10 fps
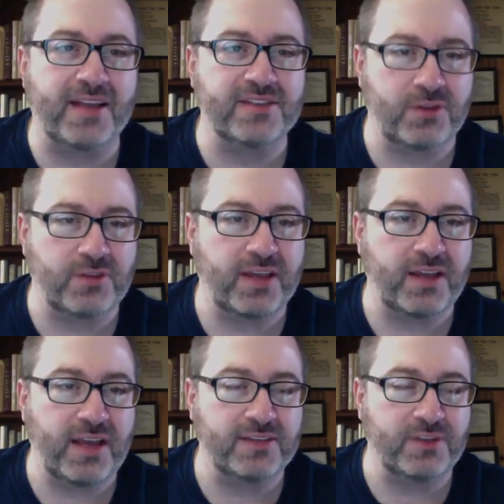as
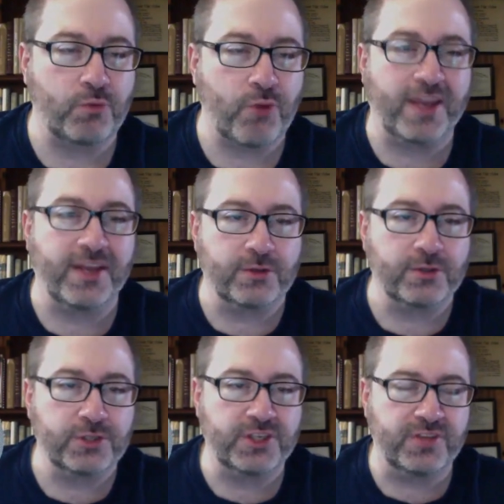a regular
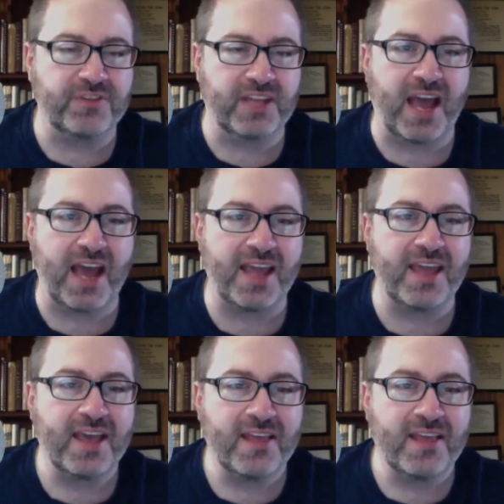shift guy.